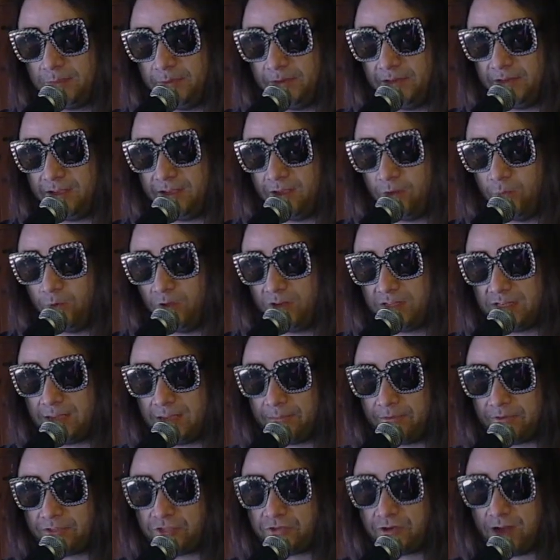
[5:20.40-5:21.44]
what type of
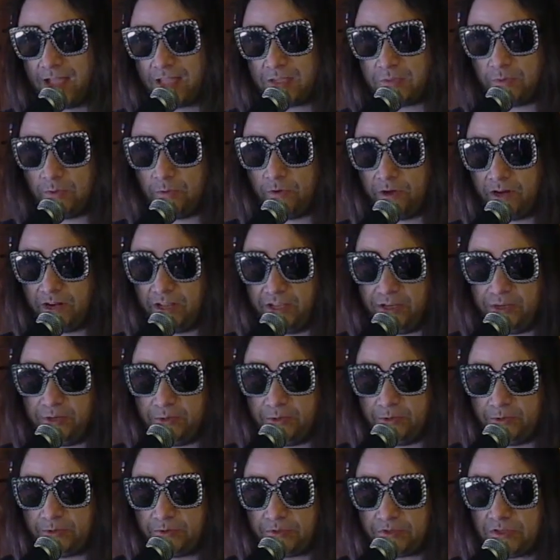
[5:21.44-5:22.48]
strats we want to
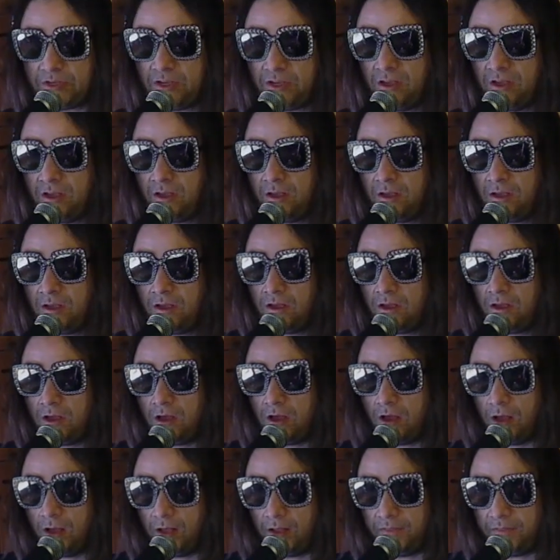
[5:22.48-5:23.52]
use
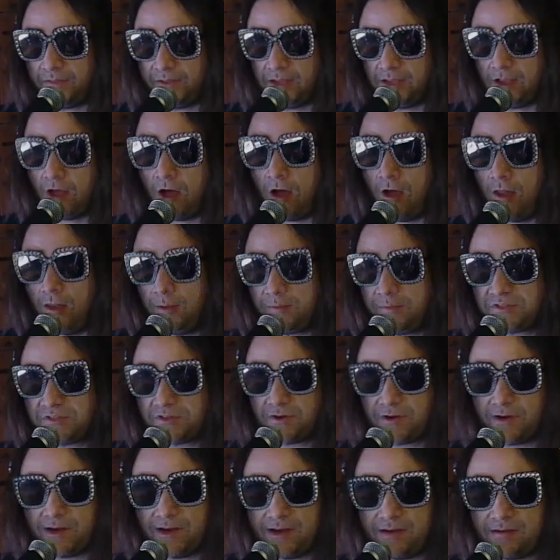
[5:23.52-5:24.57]
on the column
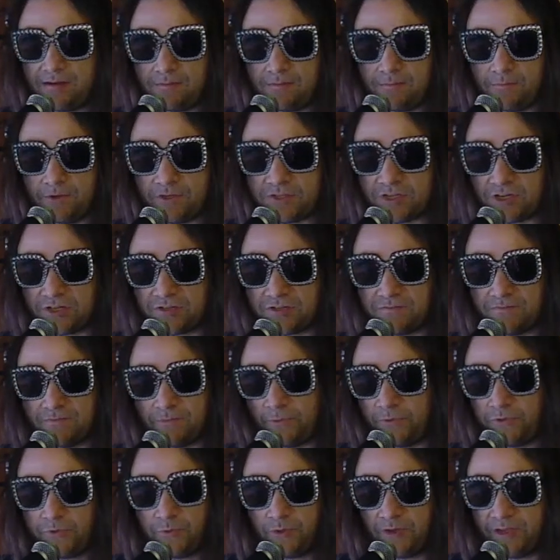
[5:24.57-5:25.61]
screen, which
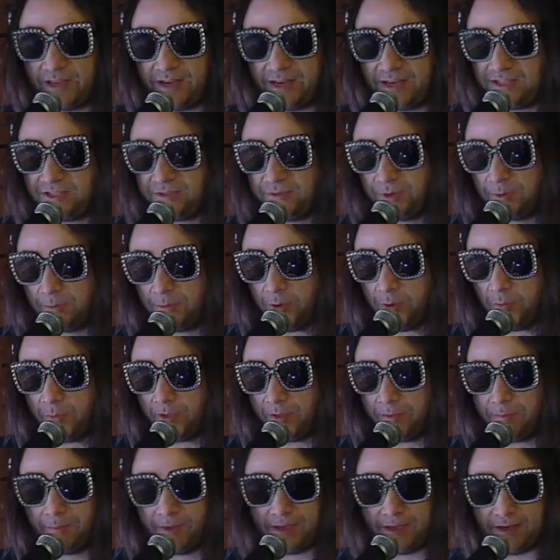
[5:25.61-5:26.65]
we'll get into in a moment.
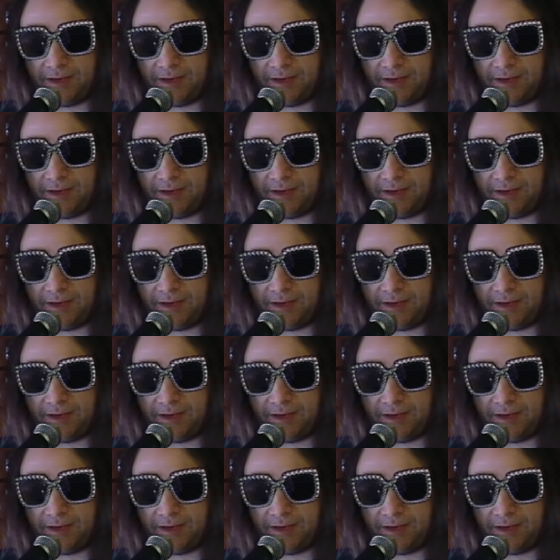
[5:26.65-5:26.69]
But